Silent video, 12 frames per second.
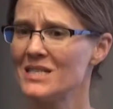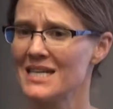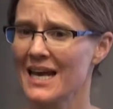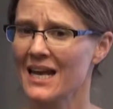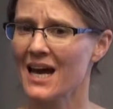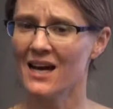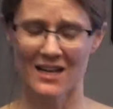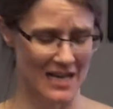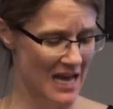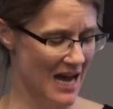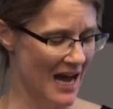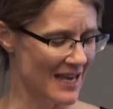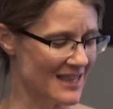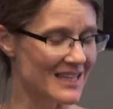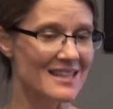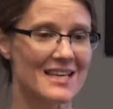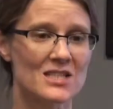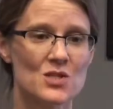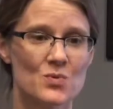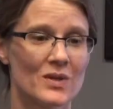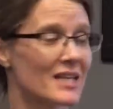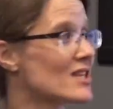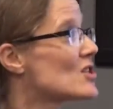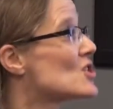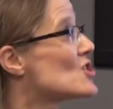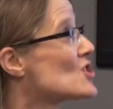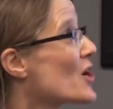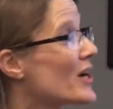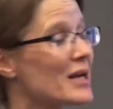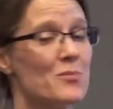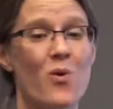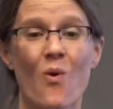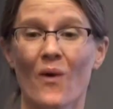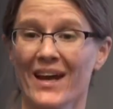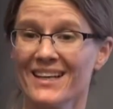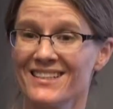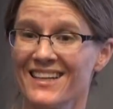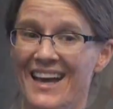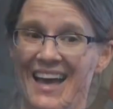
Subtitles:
data, I think that's really the starting point.